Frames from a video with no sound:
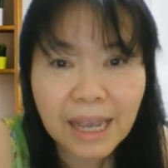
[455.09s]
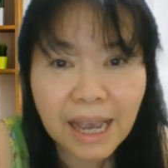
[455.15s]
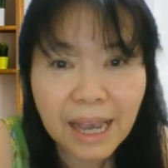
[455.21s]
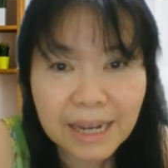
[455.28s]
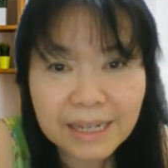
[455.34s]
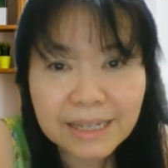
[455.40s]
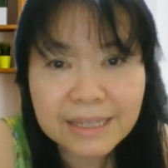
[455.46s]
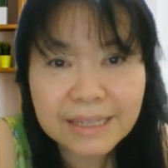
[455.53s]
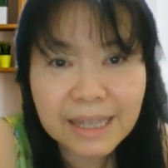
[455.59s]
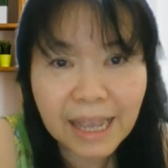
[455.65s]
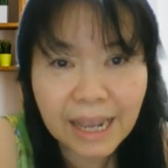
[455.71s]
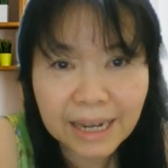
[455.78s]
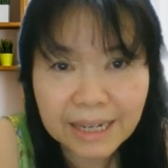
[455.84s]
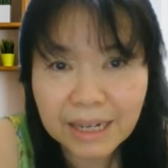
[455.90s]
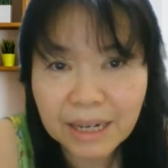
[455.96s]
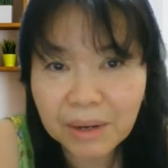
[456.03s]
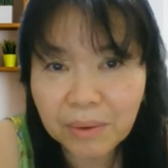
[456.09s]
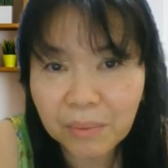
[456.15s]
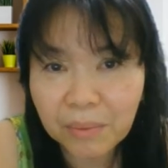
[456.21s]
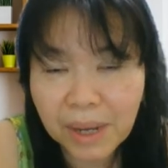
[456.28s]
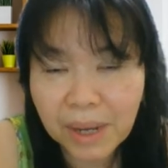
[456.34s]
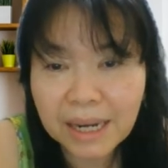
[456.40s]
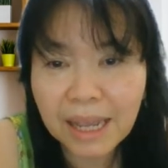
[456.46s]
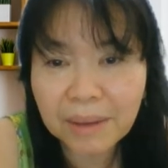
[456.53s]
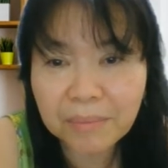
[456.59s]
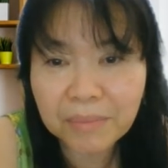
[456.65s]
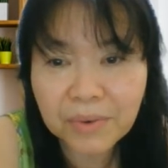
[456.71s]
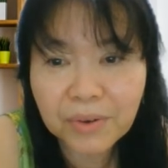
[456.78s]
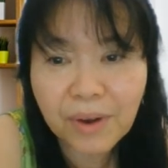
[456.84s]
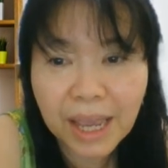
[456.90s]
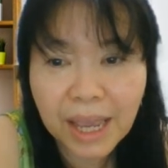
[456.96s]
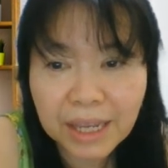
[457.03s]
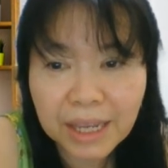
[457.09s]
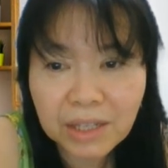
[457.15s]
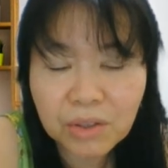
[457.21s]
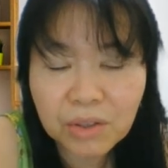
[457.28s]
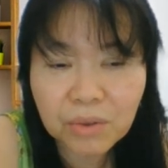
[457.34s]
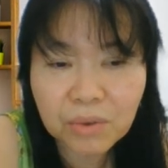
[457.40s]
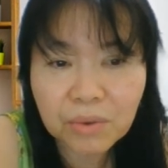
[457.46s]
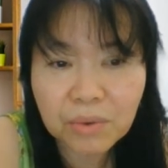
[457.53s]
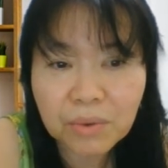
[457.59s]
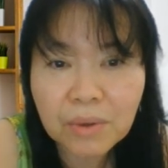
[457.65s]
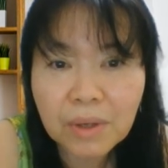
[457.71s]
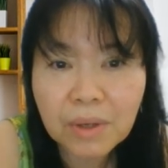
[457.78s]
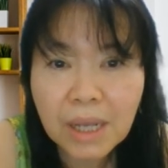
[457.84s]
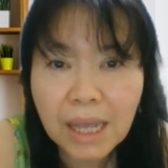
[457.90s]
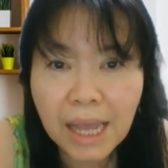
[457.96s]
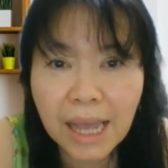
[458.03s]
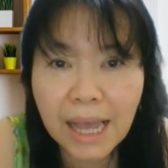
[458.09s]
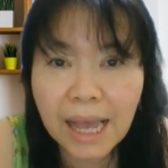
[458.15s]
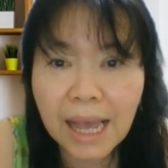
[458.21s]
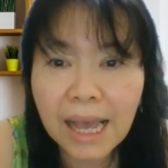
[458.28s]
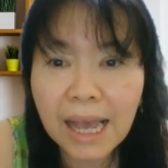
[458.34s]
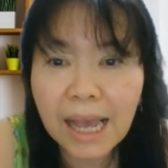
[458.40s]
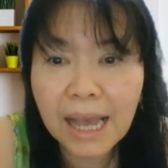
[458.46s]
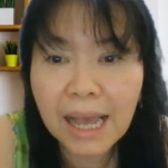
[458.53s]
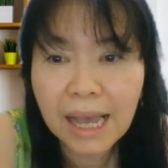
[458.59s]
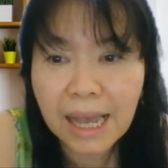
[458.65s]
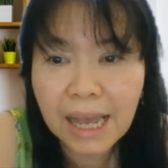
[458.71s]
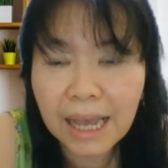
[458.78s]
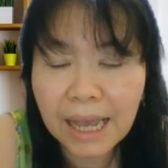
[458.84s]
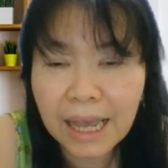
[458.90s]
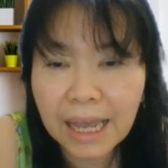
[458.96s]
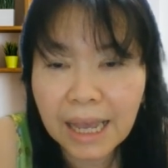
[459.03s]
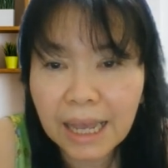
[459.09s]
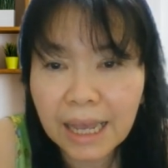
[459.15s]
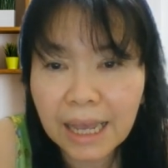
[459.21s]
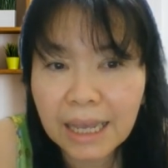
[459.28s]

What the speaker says: understand what I'm trying to uh,